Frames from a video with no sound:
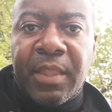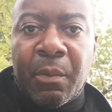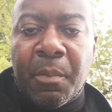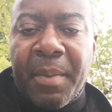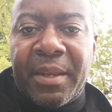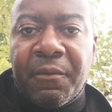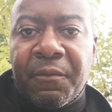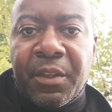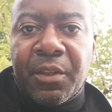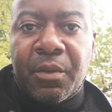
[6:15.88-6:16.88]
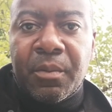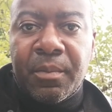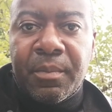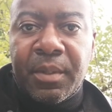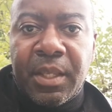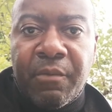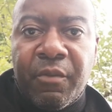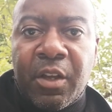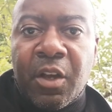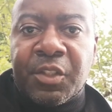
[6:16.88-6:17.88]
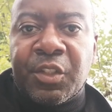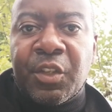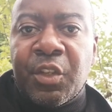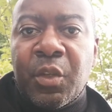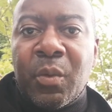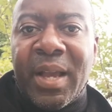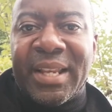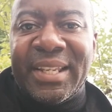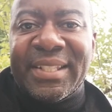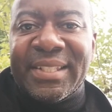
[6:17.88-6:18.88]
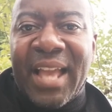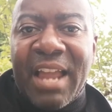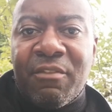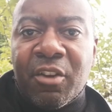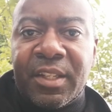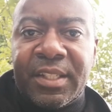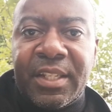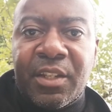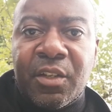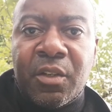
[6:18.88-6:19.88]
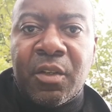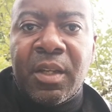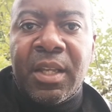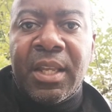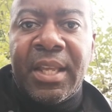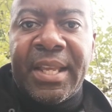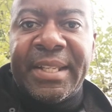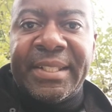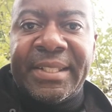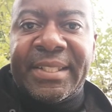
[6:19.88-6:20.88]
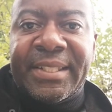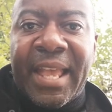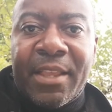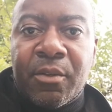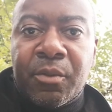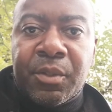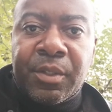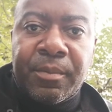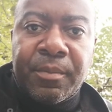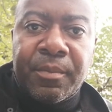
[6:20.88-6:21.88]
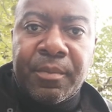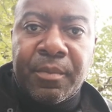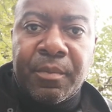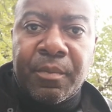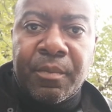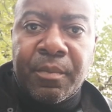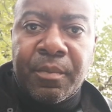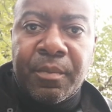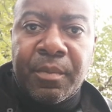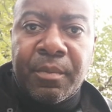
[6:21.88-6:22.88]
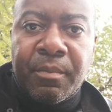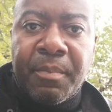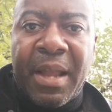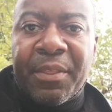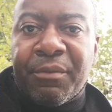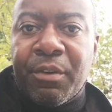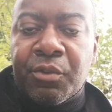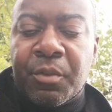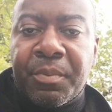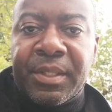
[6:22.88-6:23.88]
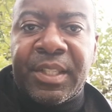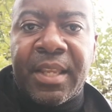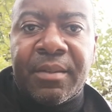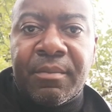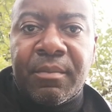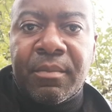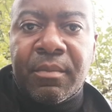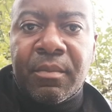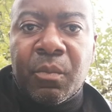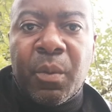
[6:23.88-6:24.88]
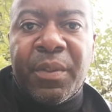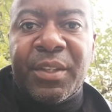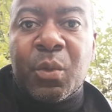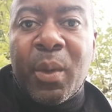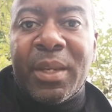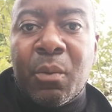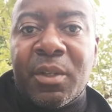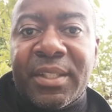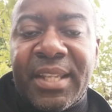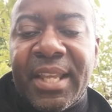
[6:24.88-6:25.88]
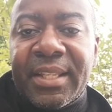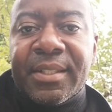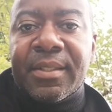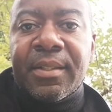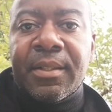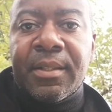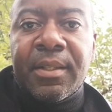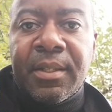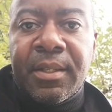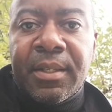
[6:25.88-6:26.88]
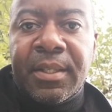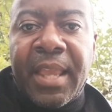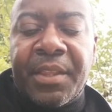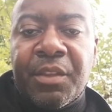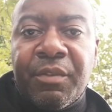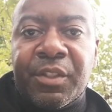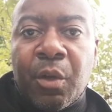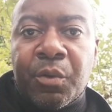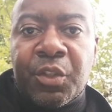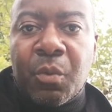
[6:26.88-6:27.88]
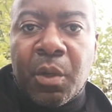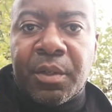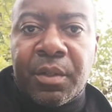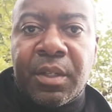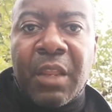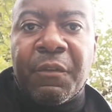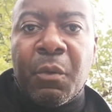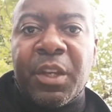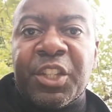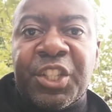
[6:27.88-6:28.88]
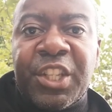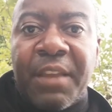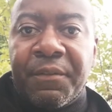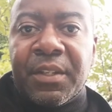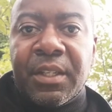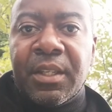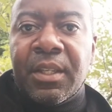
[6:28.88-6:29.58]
that will benefit you in regards to you at least skyrocketing your sales by 300% within 21 days, getting the results you want. Now, if you want to shift